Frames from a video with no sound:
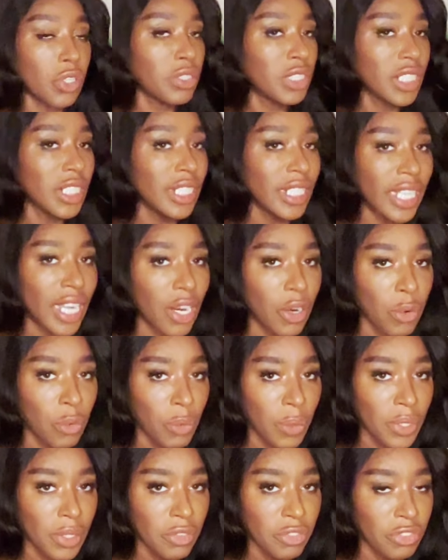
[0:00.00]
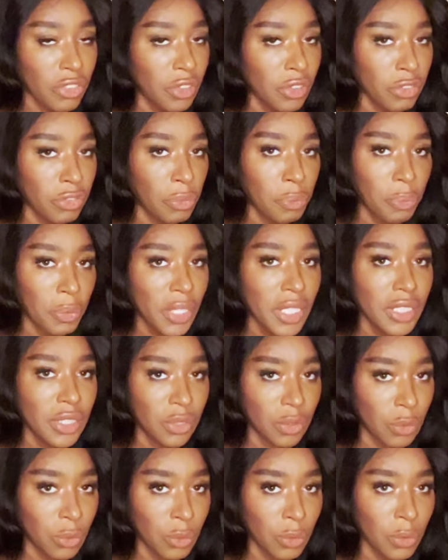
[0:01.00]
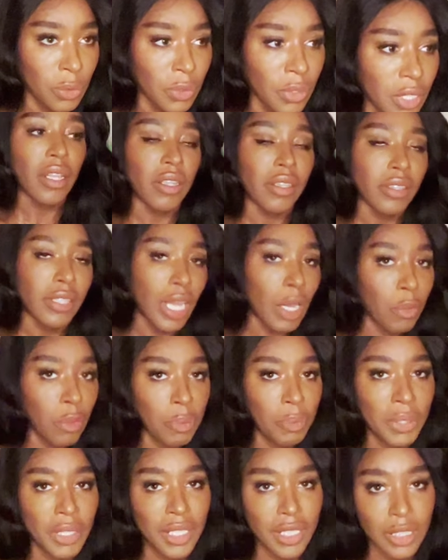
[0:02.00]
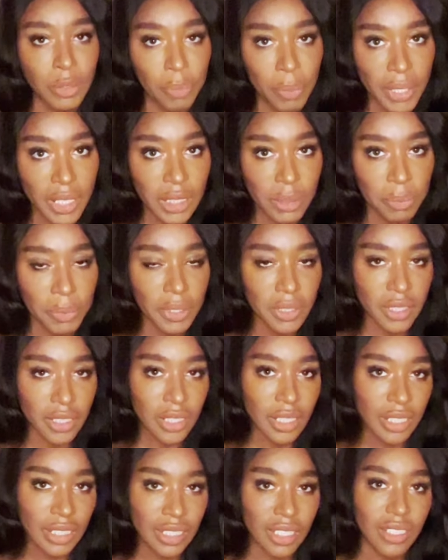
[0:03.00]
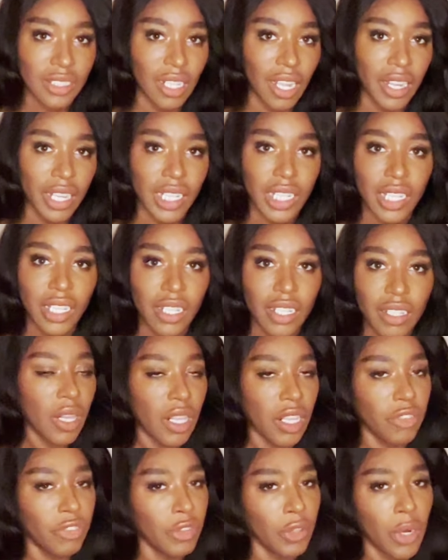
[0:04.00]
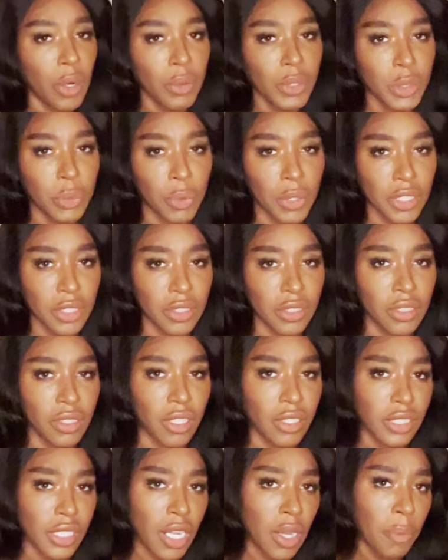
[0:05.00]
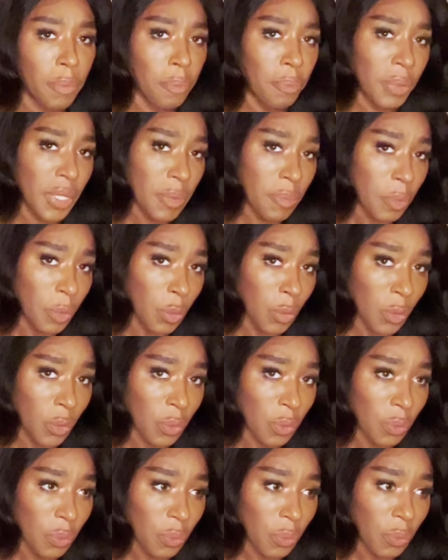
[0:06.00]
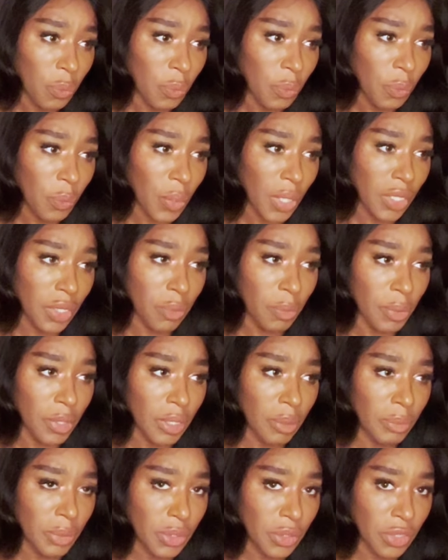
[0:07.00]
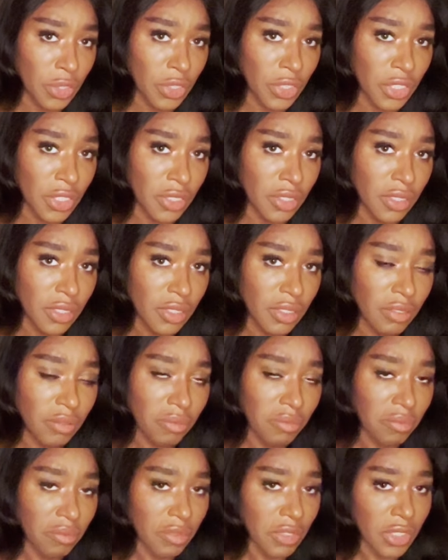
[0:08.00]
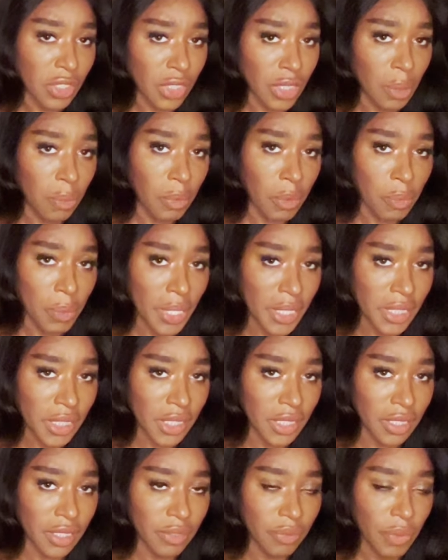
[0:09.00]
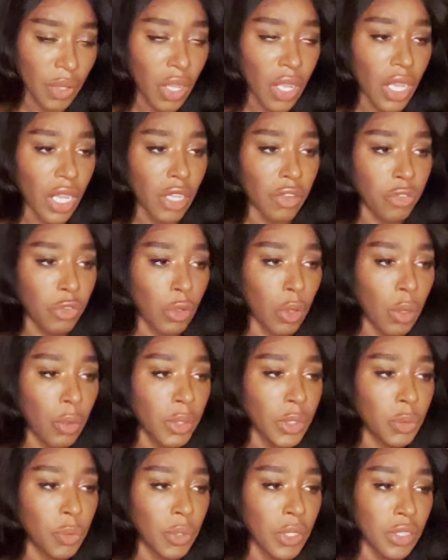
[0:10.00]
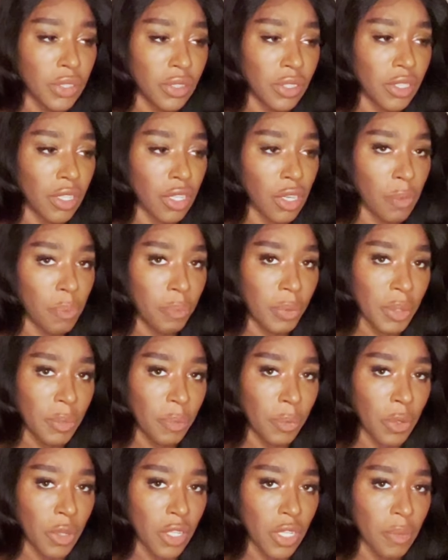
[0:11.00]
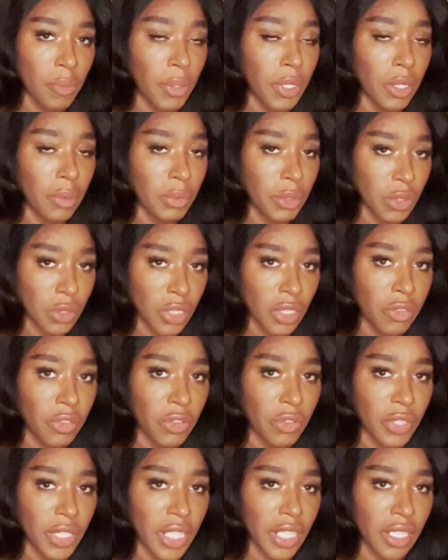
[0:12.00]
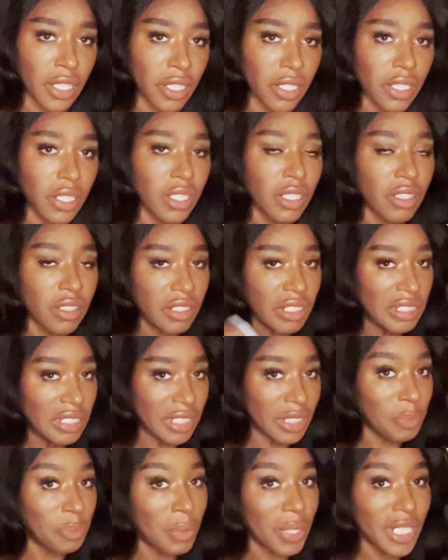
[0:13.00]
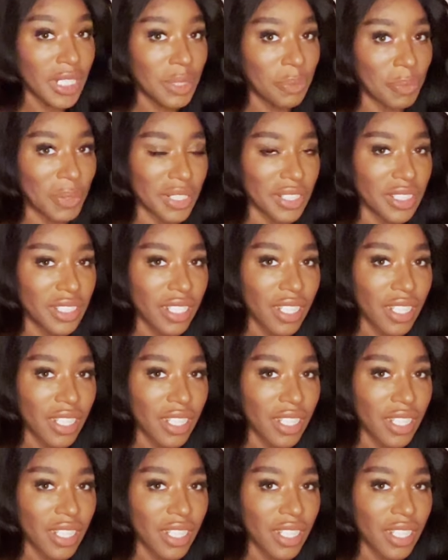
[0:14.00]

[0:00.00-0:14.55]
dealing heroin in front of a preschool, that would be displacement in this society. If you always wanted to cut up people and you become a surgeon, sublimation. If you always wanted to cut up people and you become a serial killer, displacement.